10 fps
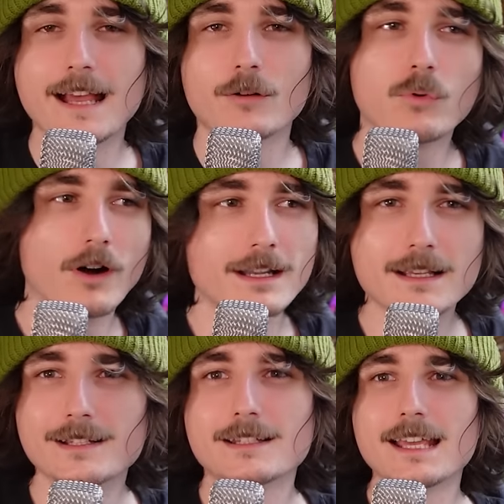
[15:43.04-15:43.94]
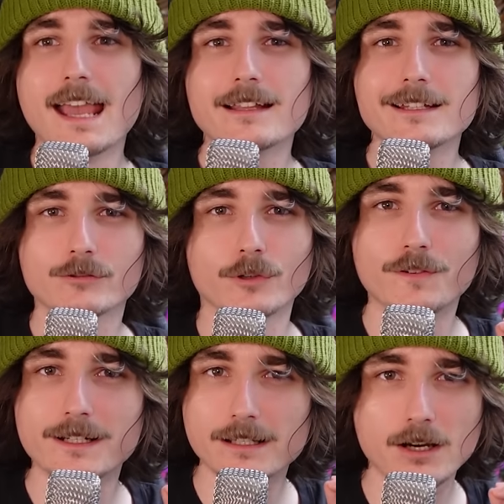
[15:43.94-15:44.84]
Now, what is the
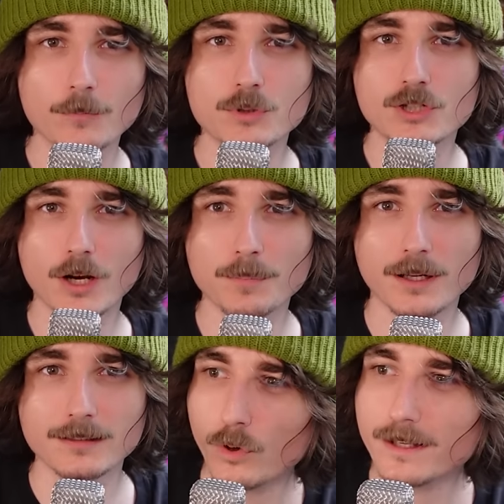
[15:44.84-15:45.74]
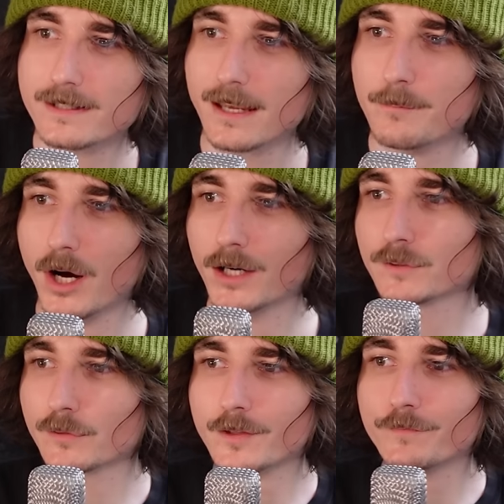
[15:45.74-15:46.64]
anti-graffiti gobstopper? Well, it's a
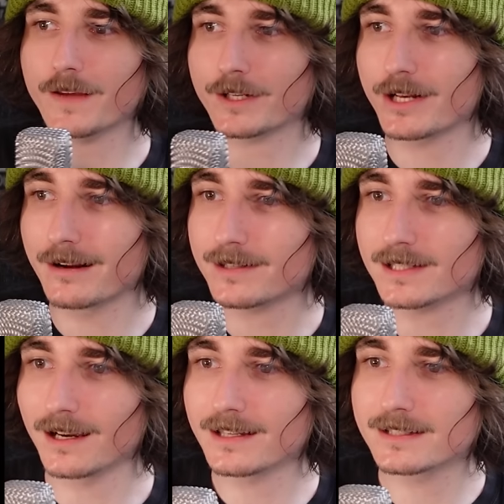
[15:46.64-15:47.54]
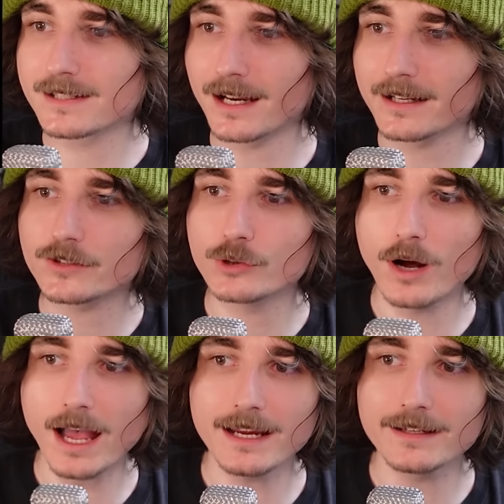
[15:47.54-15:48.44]
marvel of confectionery science designed to
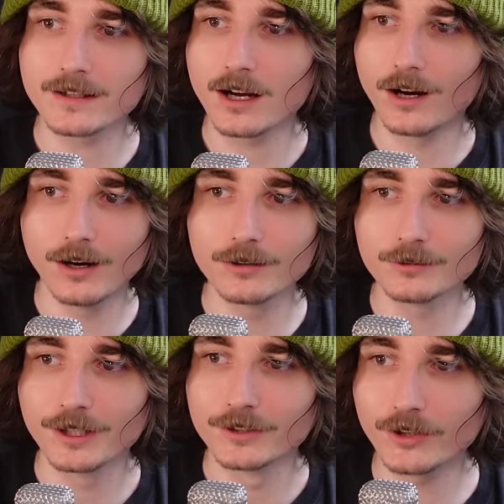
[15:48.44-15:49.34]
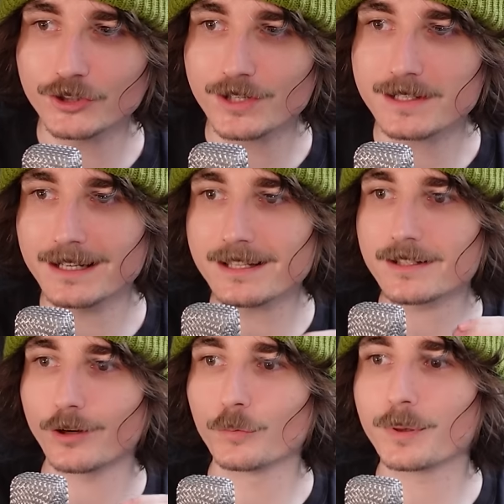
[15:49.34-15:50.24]
aid, not just any
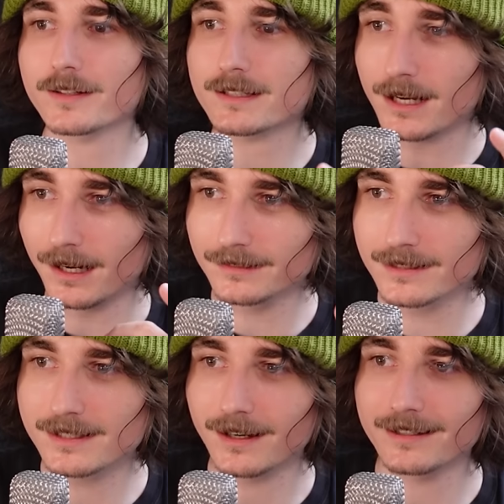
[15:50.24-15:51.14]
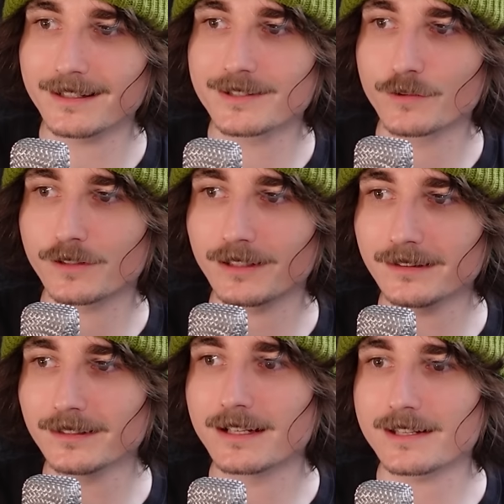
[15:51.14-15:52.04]
soul, but the tireless guardians of
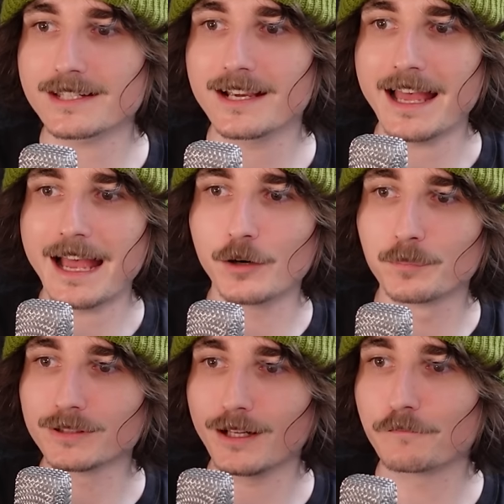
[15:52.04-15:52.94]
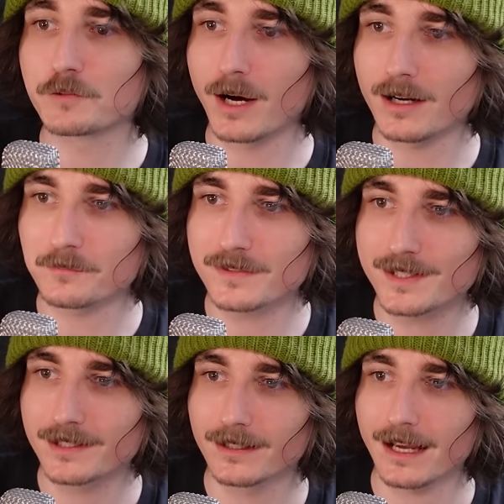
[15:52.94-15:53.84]
cleanliness, our beloved
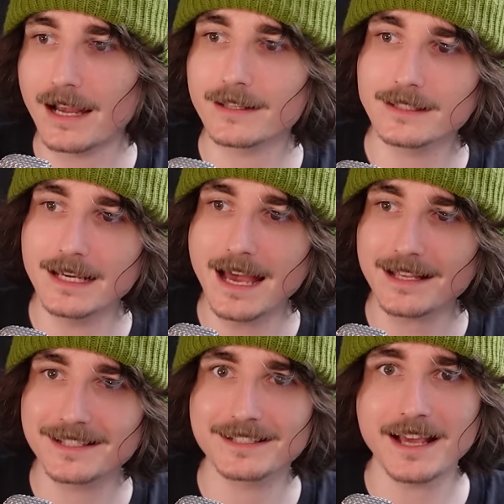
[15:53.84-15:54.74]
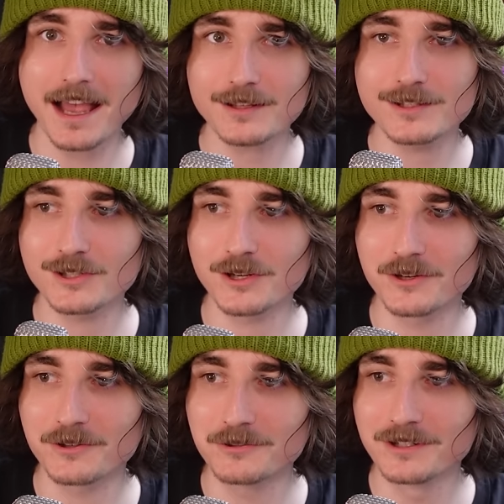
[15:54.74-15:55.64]
mums. And yes, dads
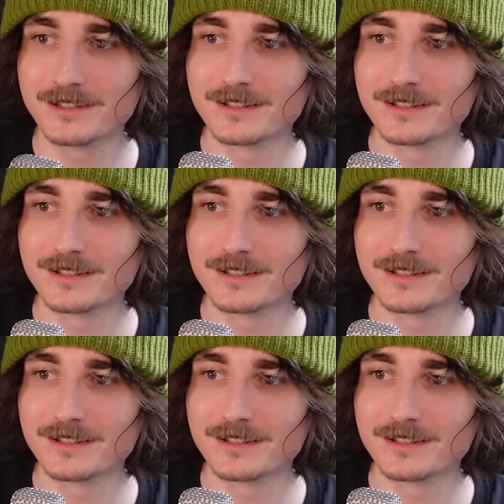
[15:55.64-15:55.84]
too,